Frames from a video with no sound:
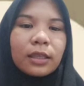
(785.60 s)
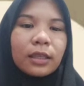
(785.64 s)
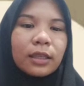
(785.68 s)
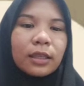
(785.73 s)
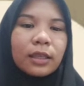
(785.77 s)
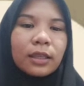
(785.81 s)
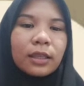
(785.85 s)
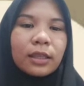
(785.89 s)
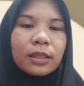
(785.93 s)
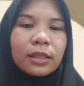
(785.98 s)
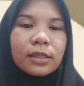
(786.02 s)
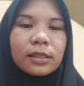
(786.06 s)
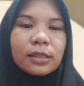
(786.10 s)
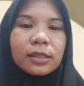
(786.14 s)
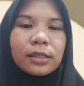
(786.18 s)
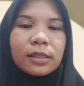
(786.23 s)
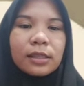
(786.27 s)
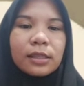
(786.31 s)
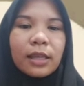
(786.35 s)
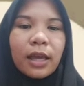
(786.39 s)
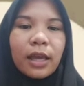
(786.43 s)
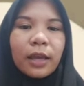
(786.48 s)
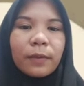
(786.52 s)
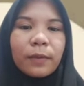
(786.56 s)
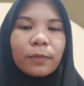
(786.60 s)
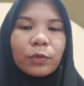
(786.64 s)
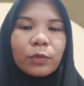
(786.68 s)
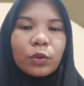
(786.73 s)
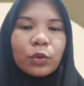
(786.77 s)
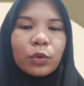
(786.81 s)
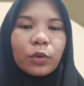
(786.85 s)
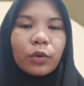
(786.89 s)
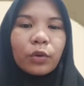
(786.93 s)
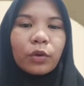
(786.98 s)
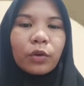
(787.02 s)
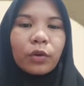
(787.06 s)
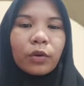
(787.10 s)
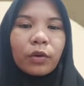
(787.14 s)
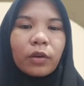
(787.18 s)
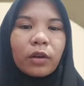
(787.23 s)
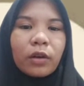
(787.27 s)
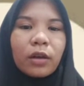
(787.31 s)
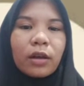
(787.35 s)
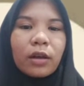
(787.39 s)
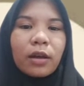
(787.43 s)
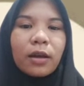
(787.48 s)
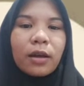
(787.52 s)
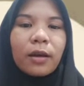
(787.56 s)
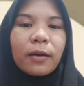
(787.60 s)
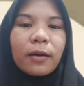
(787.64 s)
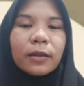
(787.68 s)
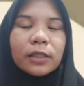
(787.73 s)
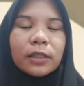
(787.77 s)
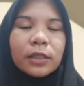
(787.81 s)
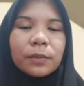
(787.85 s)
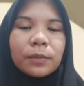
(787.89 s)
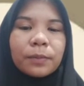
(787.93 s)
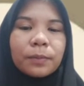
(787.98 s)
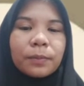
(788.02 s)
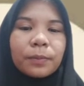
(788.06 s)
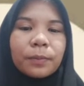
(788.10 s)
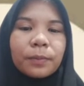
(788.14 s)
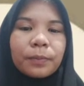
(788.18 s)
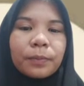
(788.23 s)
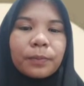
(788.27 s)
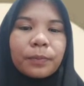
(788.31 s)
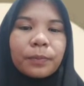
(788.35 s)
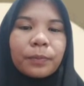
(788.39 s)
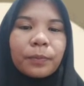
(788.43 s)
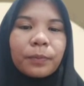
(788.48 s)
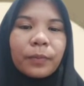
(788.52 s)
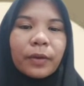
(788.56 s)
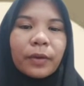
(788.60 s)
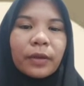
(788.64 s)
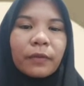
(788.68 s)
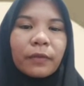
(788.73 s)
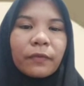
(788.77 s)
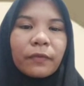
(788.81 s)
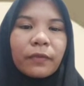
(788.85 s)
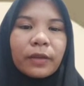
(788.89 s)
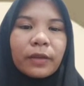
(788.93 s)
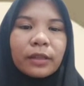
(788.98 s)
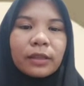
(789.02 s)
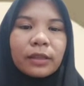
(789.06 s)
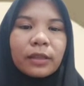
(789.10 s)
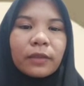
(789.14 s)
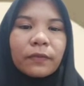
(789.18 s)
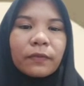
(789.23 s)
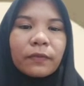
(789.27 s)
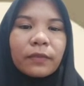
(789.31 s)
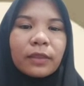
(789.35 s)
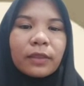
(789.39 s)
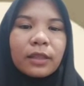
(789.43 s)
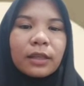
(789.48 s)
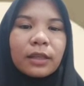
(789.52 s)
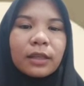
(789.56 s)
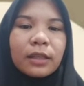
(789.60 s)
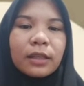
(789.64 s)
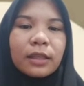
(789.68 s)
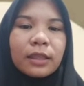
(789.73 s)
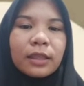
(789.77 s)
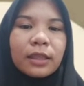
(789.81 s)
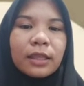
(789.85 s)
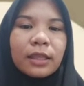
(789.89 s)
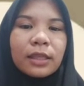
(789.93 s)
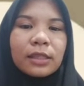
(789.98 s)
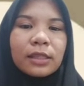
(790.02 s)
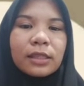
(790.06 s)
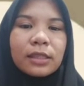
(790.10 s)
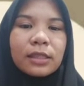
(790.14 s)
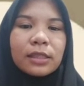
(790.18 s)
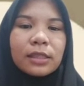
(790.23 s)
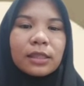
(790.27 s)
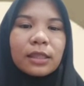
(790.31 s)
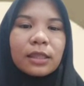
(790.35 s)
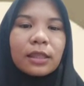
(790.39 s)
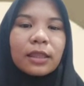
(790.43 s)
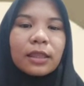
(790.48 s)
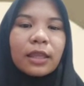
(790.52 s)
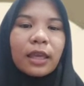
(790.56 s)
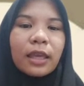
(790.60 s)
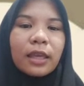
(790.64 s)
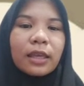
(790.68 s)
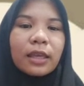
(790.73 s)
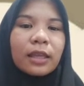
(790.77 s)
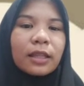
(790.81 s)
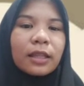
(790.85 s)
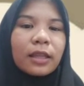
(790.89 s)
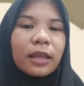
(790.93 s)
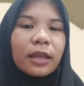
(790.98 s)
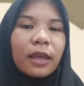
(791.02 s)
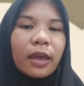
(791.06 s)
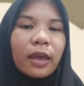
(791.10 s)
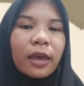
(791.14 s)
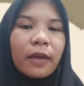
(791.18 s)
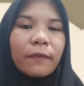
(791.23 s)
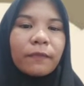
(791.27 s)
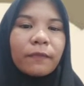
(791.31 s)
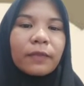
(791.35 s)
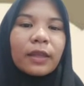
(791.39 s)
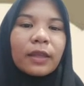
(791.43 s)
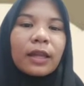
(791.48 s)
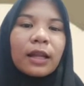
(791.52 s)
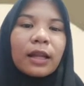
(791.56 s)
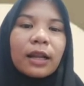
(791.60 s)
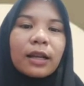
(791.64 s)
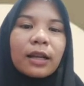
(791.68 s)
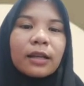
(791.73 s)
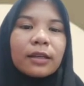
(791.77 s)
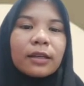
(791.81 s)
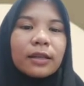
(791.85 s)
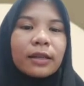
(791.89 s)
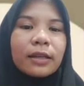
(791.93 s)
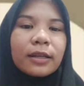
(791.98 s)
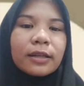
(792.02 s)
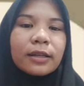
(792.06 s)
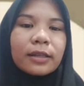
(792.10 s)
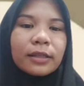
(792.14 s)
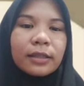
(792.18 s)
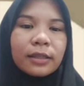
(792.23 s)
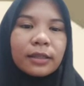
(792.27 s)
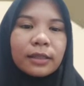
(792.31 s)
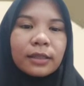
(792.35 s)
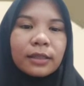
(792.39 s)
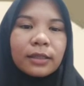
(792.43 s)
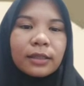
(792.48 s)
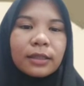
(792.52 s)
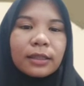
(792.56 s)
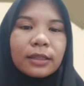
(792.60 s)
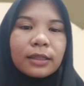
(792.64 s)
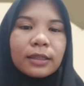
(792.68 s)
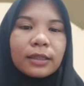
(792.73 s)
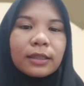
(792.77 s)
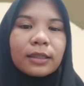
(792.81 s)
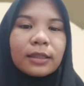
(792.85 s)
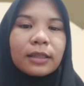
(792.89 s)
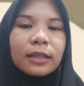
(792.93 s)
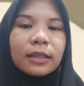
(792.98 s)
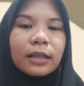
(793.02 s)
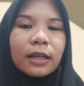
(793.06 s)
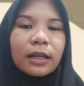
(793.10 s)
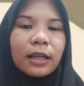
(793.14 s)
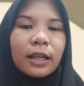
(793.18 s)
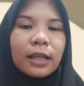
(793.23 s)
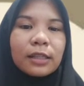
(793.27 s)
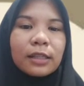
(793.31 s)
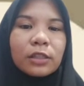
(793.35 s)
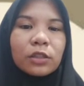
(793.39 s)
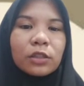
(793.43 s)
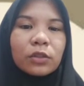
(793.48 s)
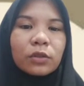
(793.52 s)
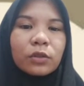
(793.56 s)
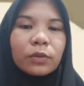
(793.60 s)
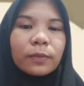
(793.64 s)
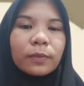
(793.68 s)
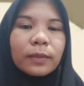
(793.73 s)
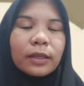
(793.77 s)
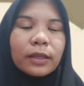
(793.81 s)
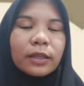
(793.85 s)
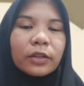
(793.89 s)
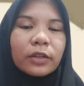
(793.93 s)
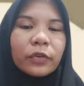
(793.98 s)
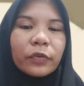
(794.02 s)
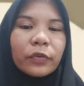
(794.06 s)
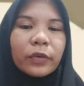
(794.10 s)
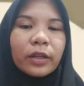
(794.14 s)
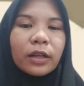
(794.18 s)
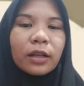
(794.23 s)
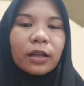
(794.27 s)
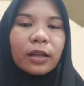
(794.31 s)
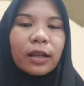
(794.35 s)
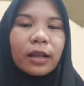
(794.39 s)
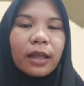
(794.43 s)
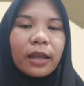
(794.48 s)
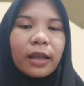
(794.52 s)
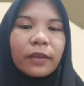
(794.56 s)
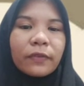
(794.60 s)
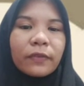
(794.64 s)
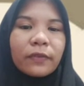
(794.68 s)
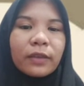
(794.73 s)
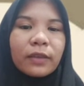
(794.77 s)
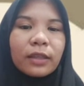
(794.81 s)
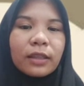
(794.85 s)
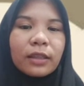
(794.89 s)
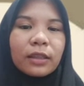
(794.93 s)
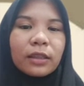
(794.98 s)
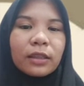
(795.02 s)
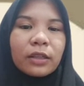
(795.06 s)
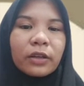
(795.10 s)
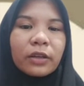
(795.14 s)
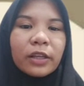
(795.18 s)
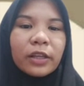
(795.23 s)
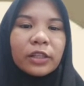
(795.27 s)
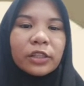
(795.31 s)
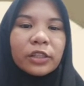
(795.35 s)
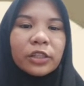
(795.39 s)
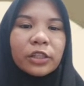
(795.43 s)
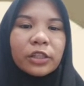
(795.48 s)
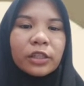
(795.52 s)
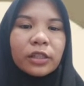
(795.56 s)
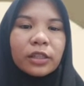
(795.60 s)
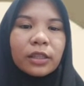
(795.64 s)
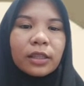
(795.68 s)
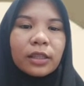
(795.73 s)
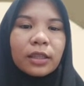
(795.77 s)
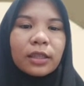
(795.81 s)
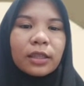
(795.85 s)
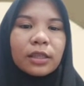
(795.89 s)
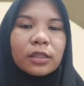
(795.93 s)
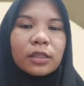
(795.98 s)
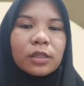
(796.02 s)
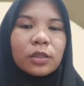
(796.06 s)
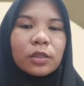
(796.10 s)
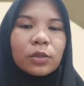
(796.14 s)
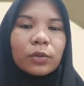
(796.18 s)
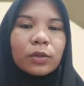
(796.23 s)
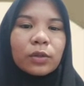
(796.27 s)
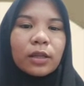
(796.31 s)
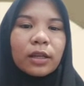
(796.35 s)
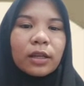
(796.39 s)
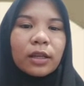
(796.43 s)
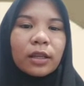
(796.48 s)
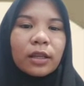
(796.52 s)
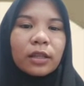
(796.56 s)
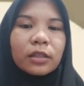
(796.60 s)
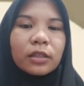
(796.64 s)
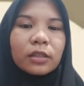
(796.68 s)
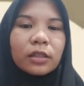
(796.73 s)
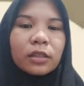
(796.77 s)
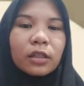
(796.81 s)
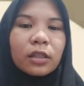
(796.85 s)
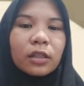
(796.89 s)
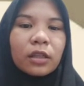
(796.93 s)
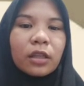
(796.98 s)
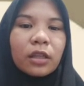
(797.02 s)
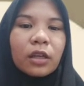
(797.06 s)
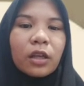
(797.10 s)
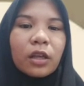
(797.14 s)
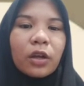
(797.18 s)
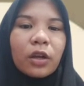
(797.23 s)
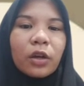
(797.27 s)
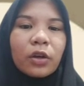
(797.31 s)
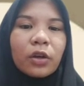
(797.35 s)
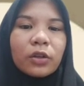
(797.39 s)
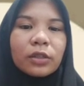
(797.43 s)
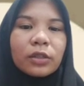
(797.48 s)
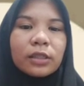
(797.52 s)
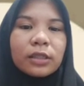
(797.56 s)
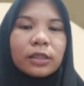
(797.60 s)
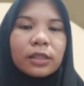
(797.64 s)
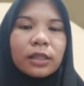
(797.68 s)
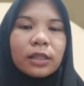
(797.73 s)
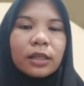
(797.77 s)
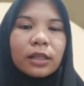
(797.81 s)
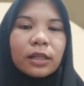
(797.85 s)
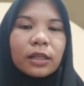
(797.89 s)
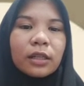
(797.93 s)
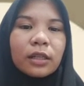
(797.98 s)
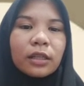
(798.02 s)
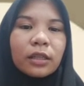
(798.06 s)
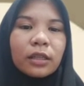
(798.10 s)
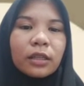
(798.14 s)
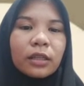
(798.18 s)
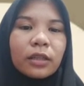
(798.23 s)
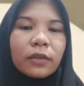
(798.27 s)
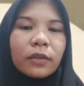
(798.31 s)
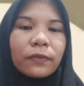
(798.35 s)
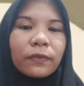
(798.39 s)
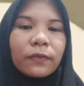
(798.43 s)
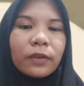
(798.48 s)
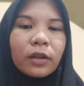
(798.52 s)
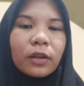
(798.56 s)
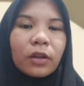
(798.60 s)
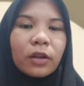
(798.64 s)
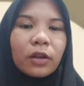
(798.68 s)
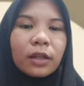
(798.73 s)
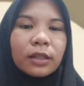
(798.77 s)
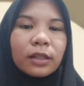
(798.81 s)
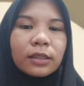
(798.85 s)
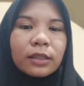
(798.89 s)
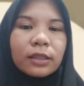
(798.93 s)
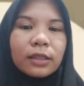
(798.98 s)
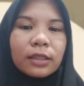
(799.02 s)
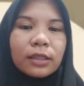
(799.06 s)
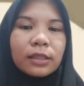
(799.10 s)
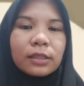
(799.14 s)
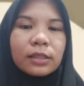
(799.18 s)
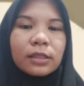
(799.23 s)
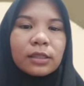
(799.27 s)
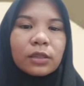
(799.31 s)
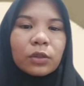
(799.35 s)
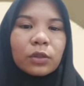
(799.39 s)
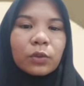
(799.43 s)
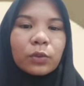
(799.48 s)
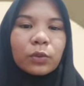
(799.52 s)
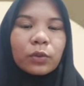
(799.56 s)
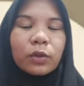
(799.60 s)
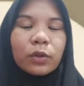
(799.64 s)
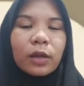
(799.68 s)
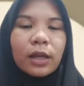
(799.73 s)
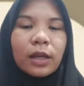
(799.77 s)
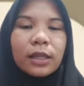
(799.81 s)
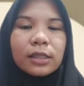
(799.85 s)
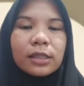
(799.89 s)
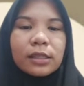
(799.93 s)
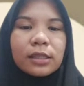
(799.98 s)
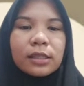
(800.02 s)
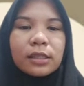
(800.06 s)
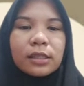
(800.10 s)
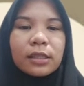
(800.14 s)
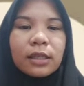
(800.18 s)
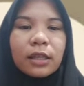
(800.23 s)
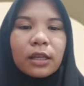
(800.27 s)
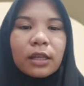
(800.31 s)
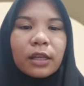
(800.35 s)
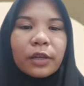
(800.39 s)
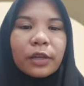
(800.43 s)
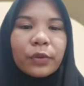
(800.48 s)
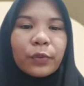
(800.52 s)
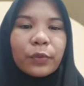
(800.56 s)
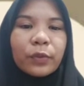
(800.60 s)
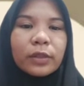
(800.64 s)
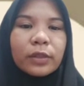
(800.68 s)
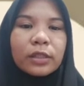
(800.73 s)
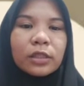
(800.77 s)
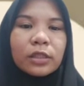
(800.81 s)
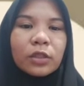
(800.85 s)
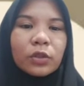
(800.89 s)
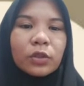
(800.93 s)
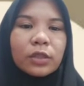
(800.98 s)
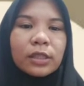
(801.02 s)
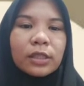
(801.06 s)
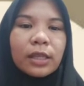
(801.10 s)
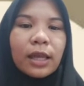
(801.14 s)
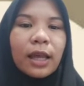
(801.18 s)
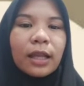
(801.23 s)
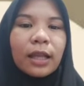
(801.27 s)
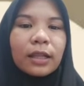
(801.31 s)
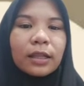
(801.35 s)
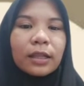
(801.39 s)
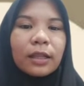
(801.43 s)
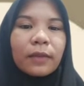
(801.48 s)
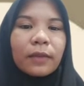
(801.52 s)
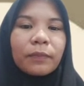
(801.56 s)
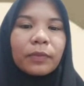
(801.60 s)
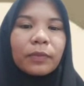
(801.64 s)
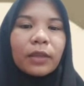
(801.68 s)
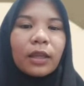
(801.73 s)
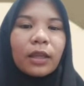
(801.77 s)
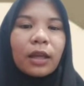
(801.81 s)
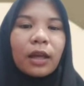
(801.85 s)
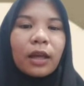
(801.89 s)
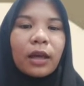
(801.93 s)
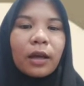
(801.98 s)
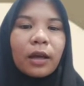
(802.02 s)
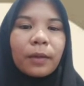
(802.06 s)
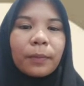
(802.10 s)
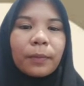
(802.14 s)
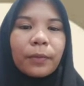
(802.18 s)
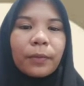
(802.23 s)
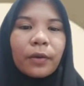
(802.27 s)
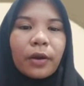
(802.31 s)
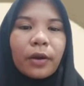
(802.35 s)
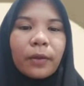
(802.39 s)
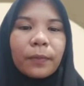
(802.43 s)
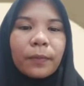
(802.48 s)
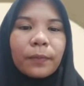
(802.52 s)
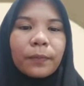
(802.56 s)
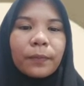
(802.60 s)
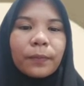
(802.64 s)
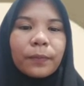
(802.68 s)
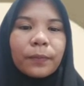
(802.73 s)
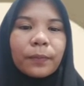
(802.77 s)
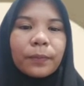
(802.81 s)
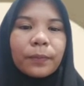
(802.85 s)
it is time to effective the things they have learned in the classroom in real life interaction, the student encounter difficulties to ask the language social appropriate